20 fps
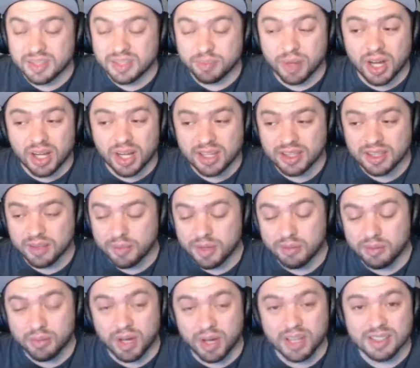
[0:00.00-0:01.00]
boss, the
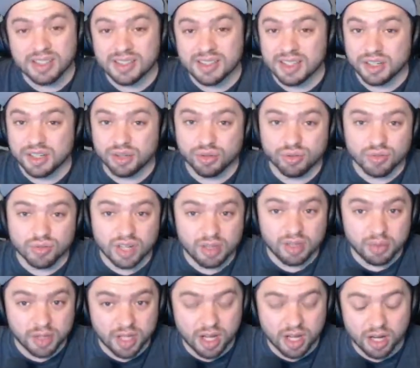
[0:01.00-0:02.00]
mid boss, is
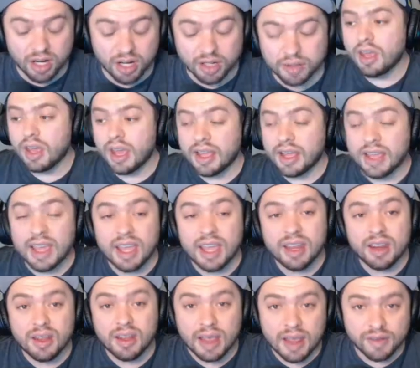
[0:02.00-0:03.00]
incredibly hard.
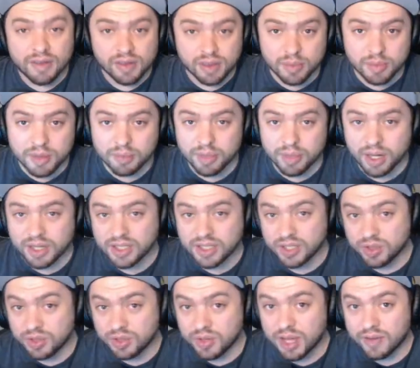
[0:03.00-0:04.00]
Again, after the mid boss,
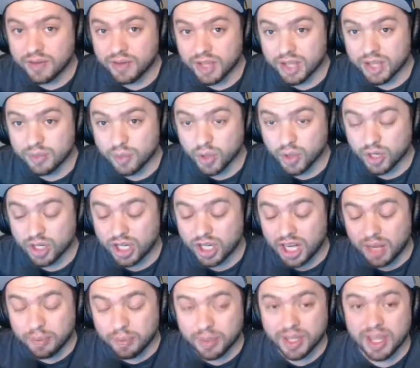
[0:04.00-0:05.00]
you do have a more
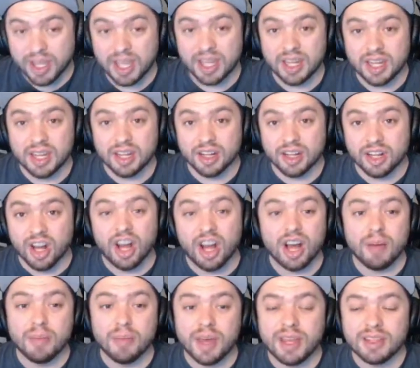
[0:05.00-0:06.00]
complicated
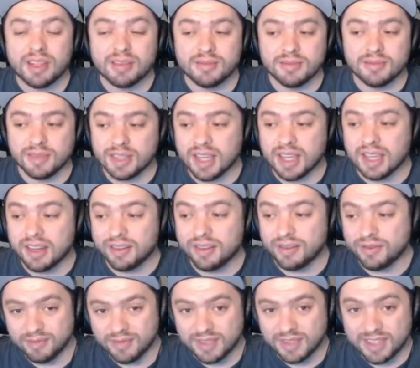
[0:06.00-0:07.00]
combat kind
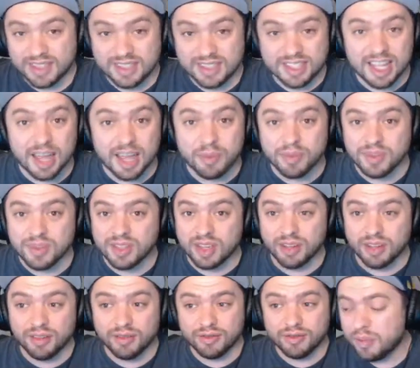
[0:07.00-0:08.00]
of steps
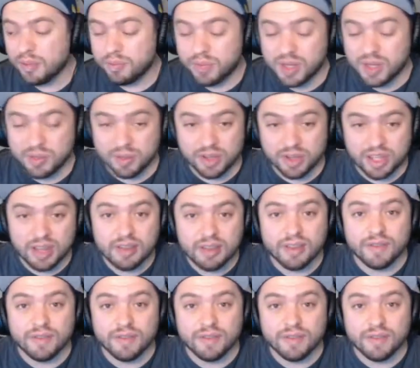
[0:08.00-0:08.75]
of people that you have to